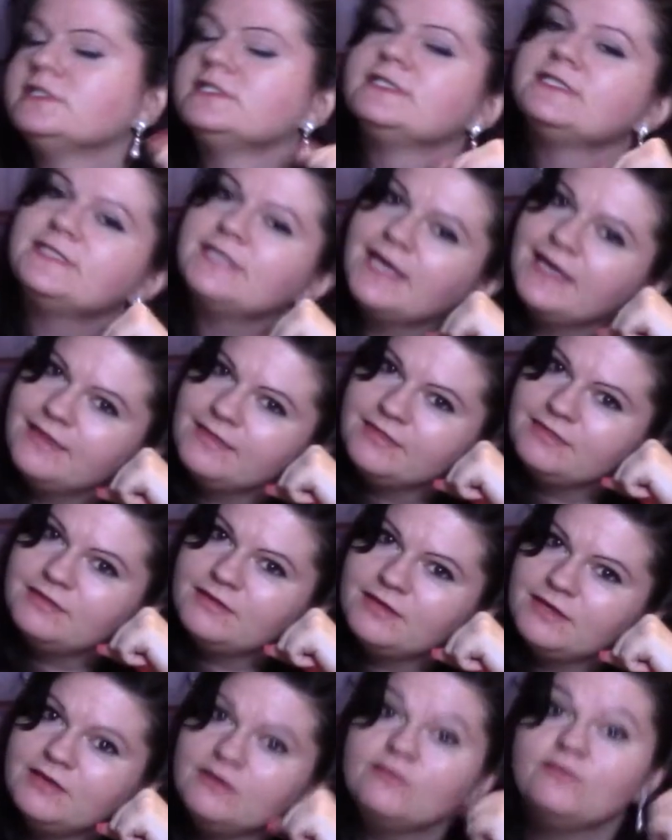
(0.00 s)
sent
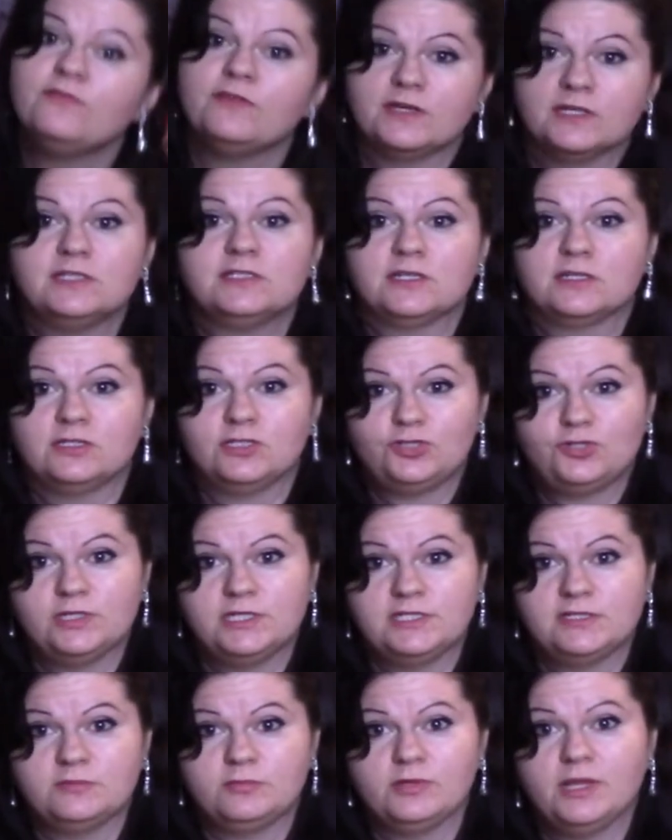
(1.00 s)
if it's
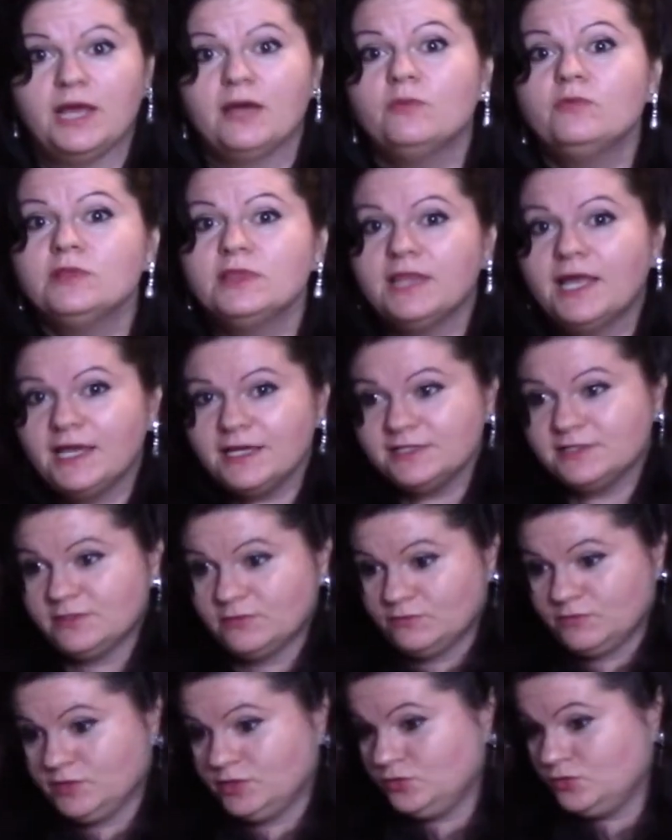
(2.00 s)
untraceable? I would like
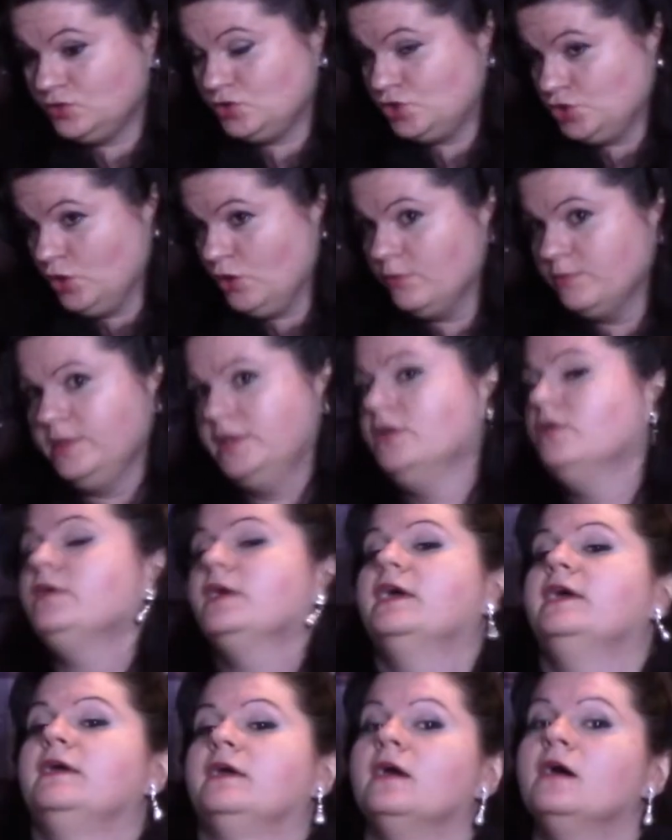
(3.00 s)
someone to show me,
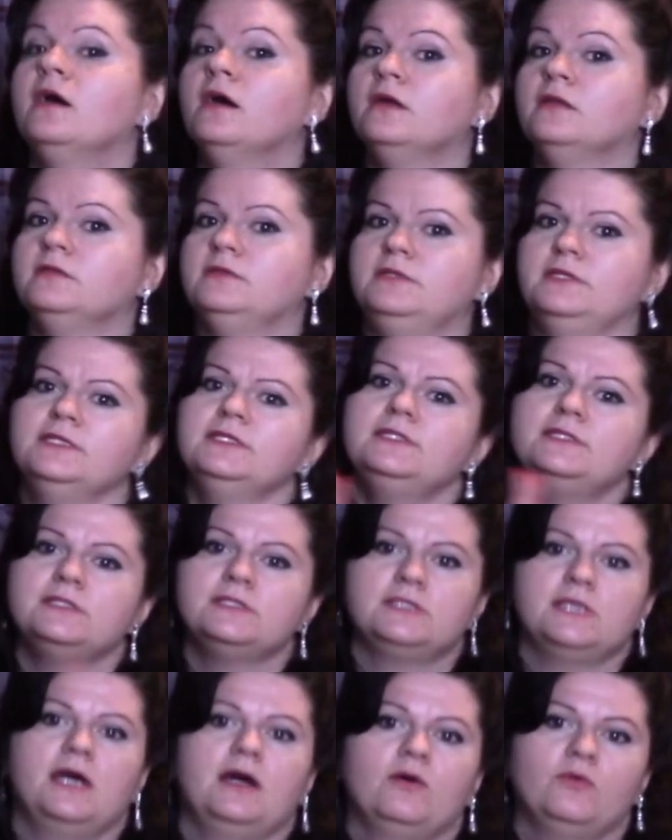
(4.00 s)
okay, this
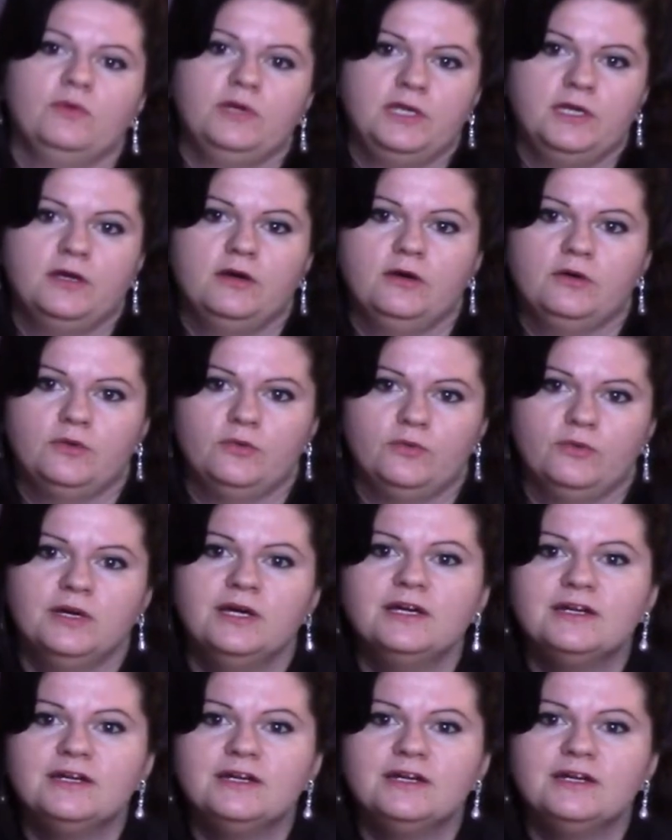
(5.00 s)
is how we know.